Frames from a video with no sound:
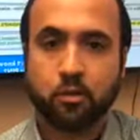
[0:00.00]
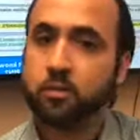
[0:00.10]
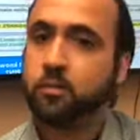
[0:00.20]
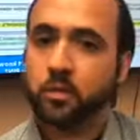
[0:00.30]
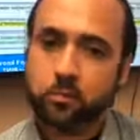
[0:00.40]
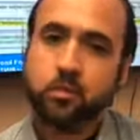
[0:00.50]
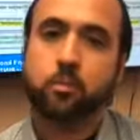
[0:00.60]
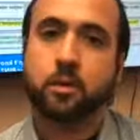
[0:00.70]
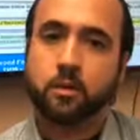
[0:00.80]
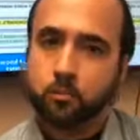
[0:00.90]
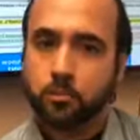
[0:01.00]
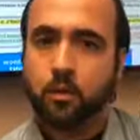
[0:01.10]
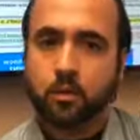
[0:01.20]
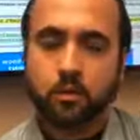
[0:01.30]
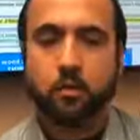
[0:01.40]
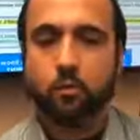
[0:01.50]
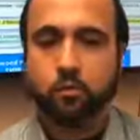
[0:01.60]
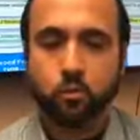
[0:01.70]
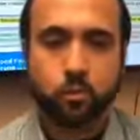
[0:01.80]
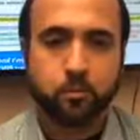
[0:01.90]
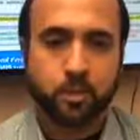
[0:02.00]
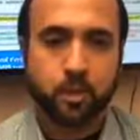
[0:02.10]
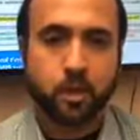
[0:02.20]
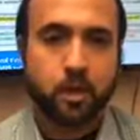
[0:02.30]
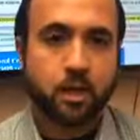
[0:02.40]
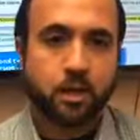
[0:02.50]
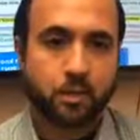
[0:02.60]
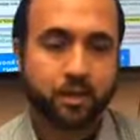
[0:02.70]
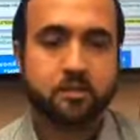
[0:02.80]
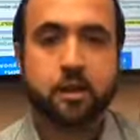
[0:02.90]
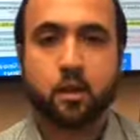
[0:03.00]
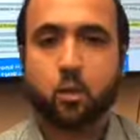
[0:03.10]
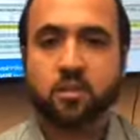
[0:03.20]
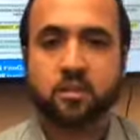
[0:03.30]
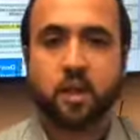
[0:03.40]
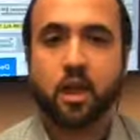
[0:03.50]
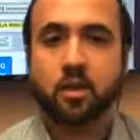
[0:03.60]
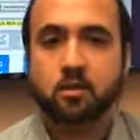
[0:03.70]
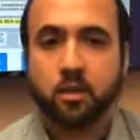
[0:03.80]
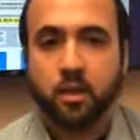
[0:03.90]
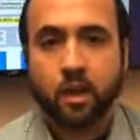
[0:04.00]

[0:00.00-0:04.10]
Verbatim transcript: Sometimes they'll be uh, close to it, but uh, that's not always the case.